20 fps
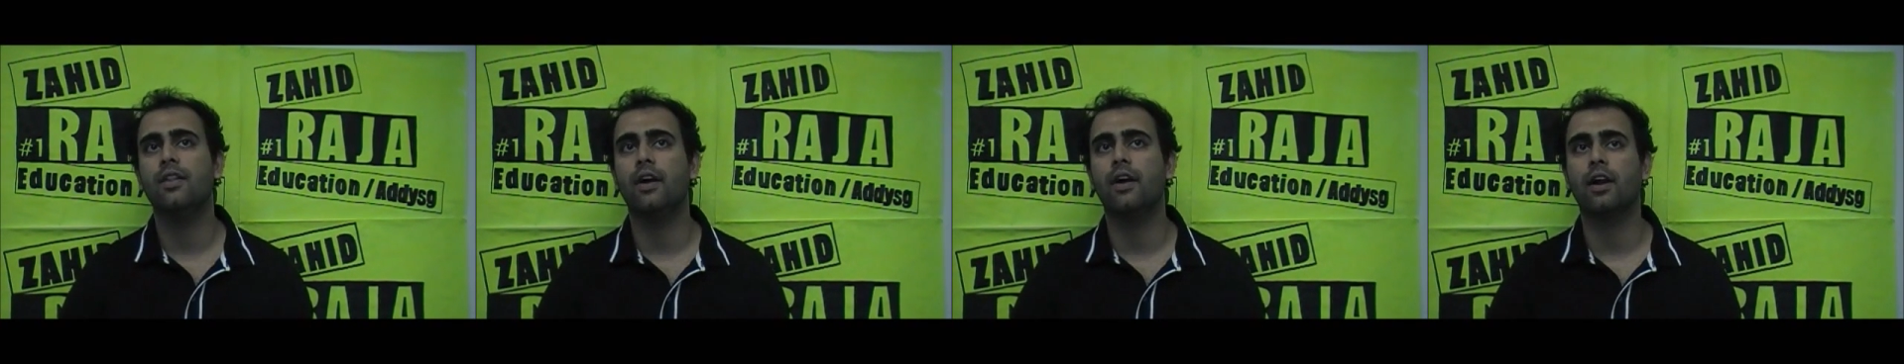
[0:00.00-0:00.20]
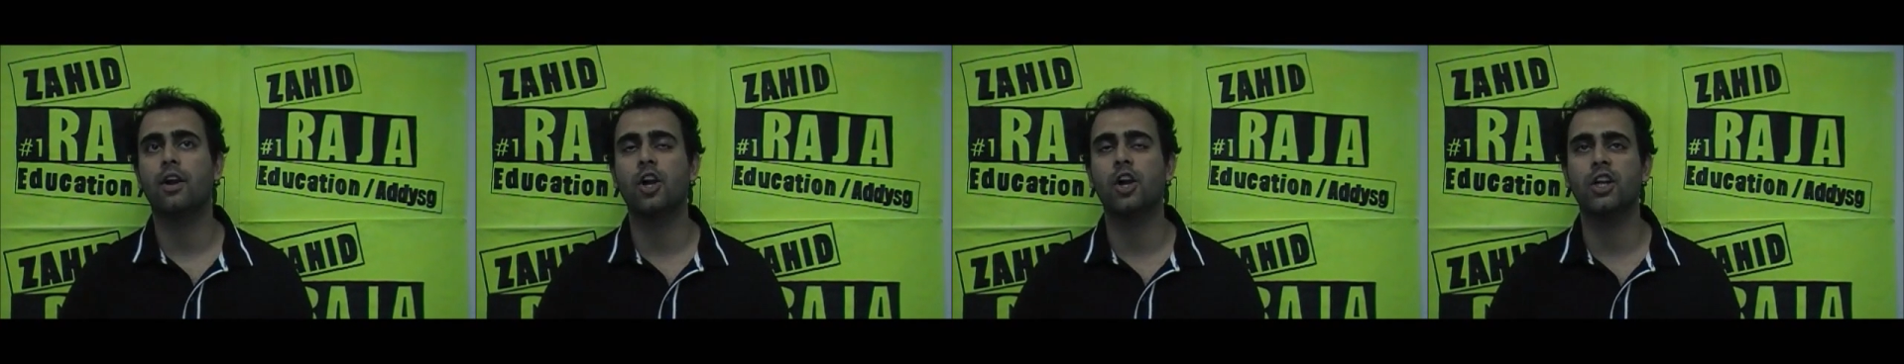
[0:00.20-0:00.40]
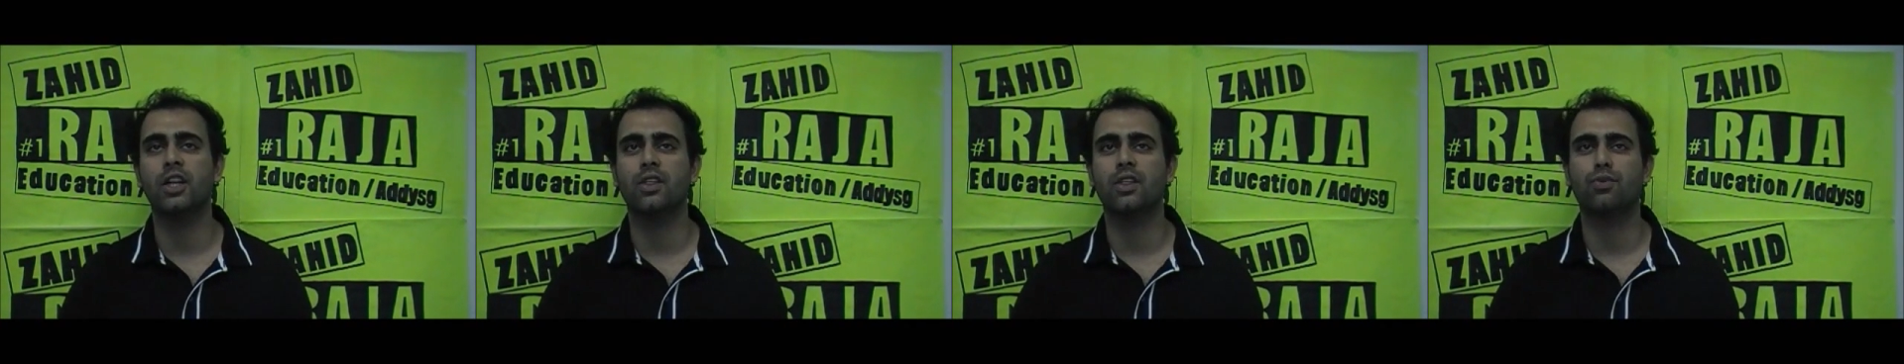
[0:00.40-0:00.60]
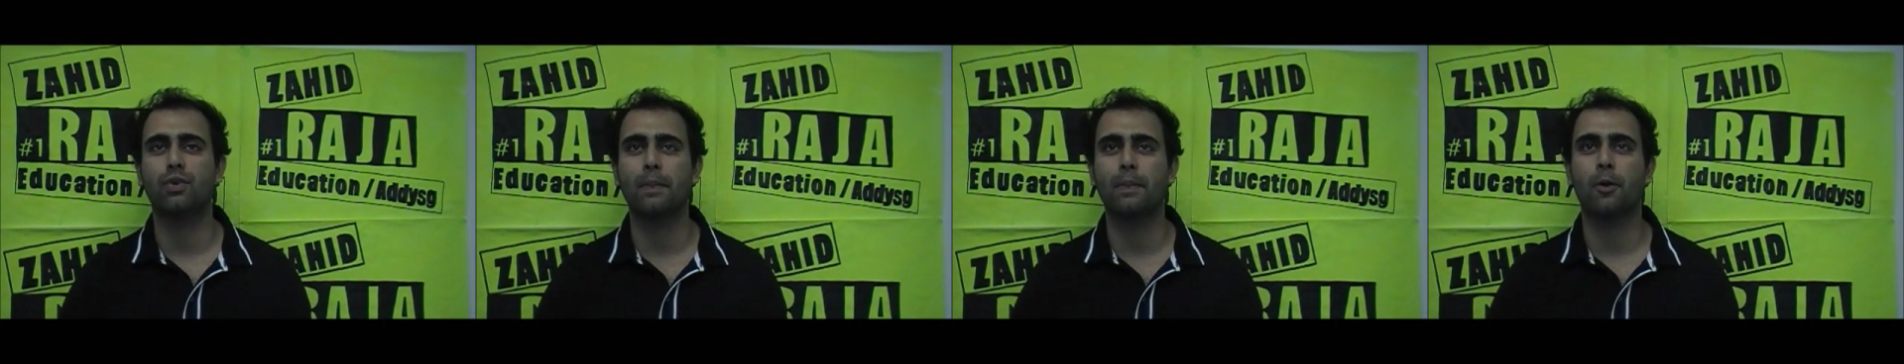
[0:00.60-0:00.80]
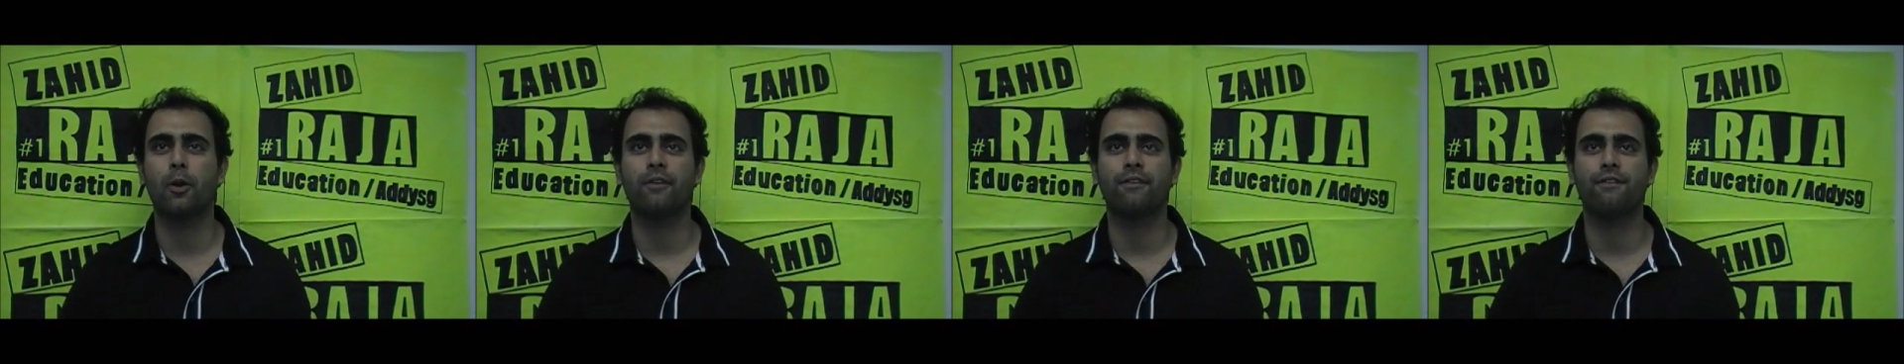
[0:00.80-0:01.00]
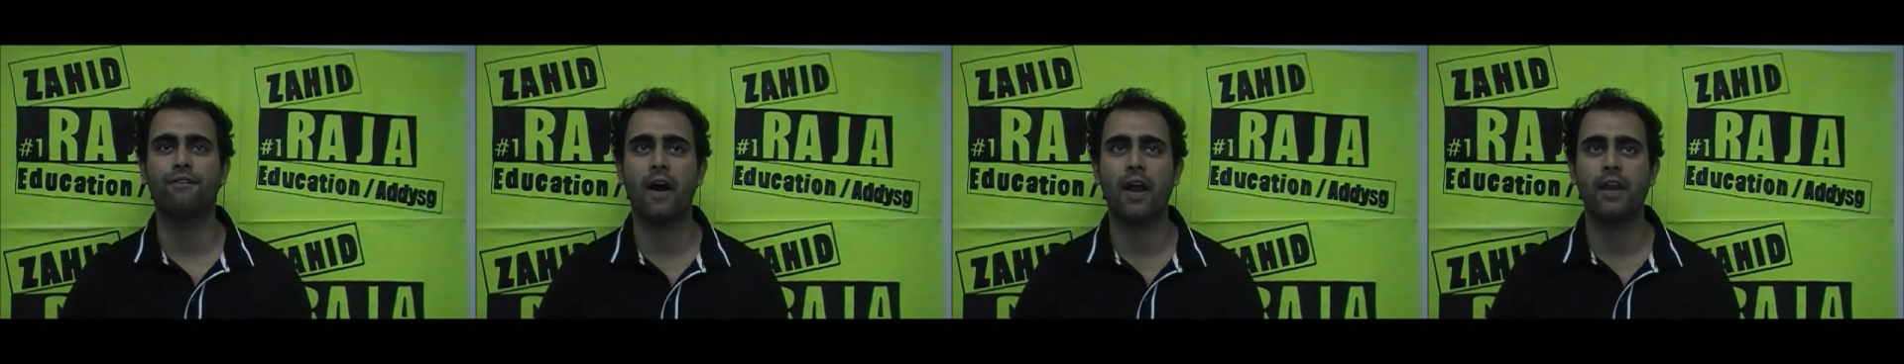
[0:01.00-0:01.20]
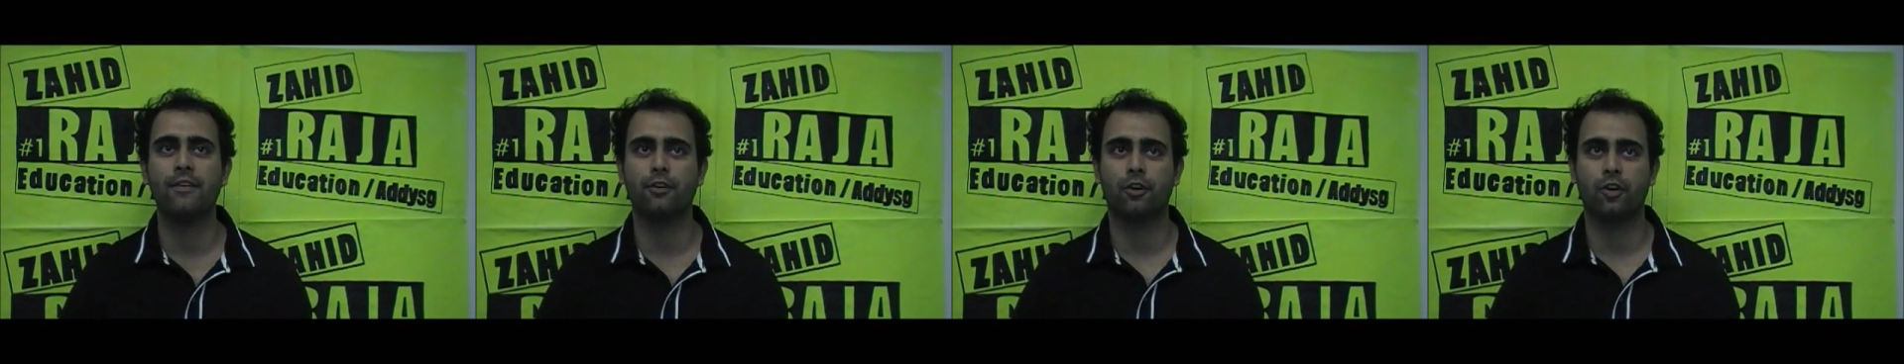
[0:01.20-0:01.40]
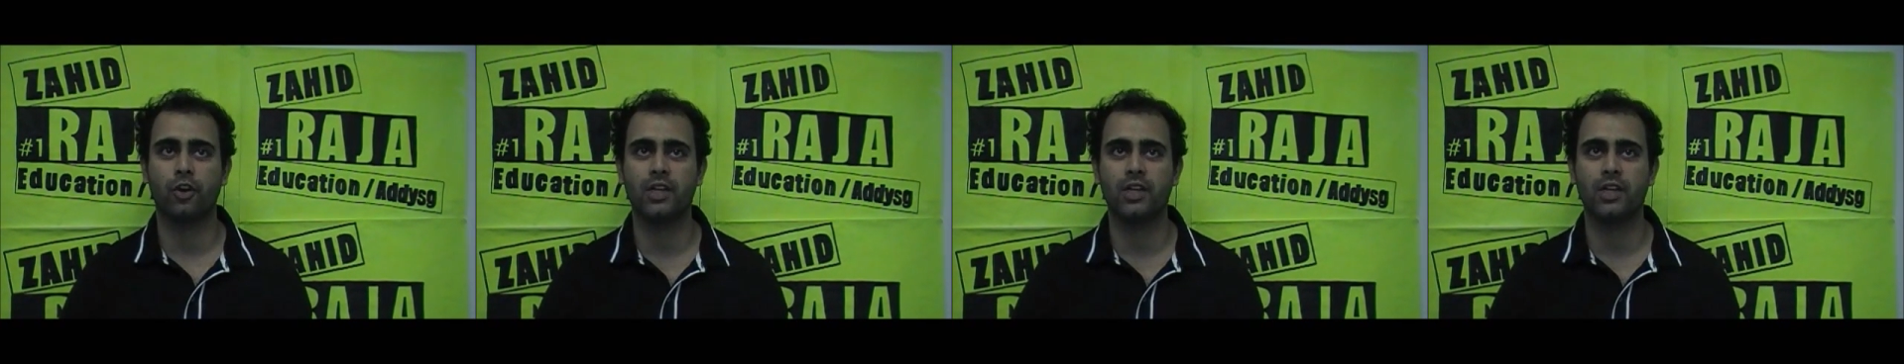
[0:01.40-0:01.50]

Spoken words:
There are currently 3.5